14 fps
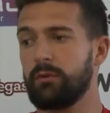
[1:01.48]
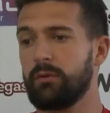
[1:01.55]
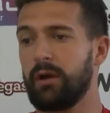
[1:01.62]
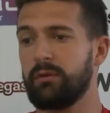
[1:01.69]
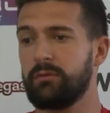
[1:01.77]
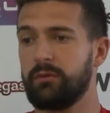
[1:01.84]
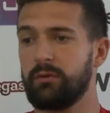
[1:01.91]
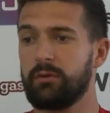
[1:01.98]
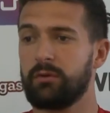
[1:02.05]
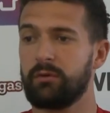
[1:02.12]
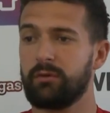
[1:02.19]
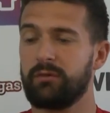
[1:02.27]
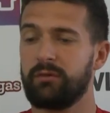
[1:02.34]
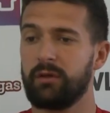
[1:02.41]
As you
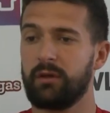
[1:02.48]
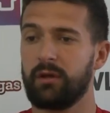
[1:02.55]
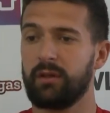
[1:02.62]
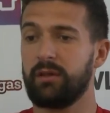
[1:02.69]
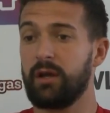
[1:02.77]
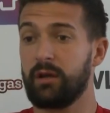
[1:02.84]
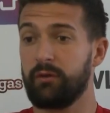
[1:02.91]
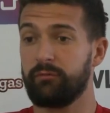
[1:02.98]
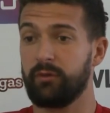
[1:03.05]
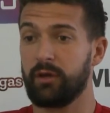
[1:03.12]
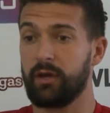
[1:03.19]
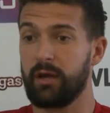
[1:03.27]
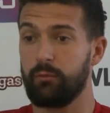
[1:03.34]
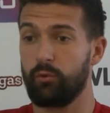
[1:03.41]
could see at the end of the
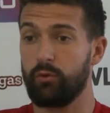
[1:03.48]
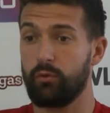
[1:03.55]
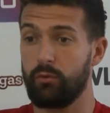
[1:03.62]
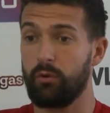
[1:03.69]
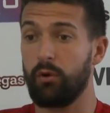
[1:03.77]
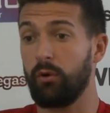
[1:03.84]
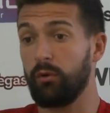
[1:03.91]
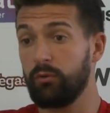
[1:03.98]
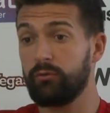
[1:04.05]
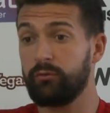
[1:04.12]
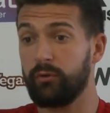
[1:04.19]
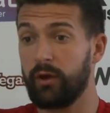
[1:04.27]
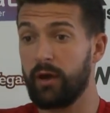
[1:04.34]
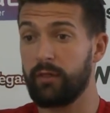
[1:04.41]
game, we were all
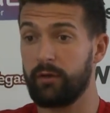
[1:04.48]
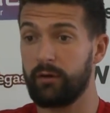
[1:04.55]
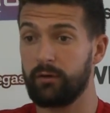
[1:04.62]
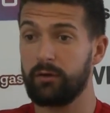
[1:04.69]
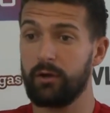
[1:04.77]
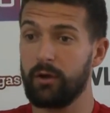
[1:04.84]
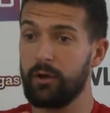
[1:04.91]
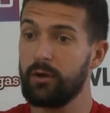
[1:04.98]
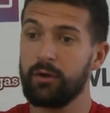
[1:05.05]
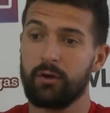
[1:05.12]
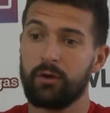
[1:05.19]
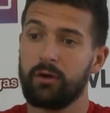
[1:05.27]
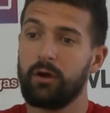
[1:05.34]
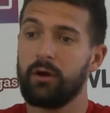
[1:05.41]
together
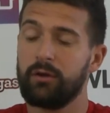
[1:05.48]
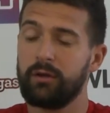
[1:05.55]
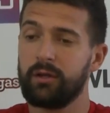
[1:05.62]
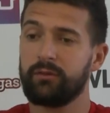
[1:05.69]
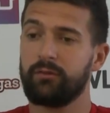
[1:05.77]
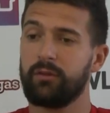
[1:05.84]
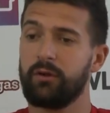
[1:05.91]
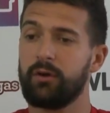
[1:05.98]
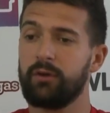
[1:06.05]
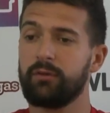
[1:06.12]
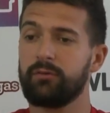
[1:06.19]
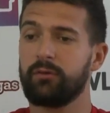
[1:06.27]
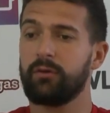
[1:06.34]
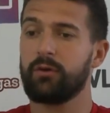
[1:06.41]
near to
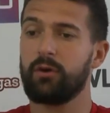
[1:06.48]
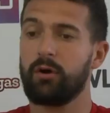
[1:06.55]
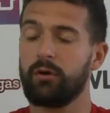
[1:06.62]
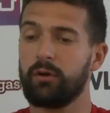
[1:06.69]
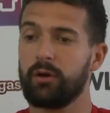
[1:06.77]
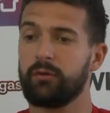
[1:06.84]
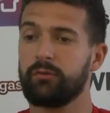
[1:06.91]
the corner.